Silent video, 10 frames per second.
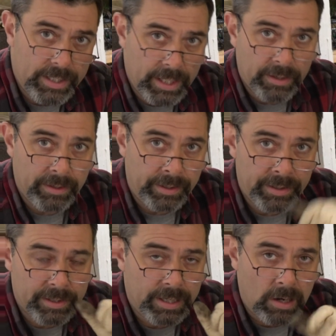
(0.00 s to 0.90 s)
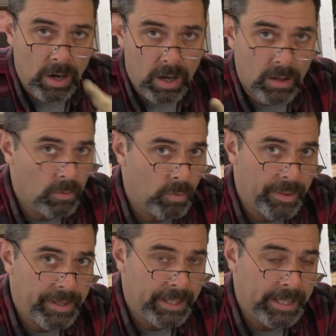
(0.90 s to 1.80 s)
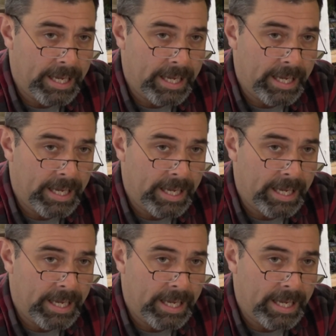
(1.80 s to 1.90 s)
cylinders that are all within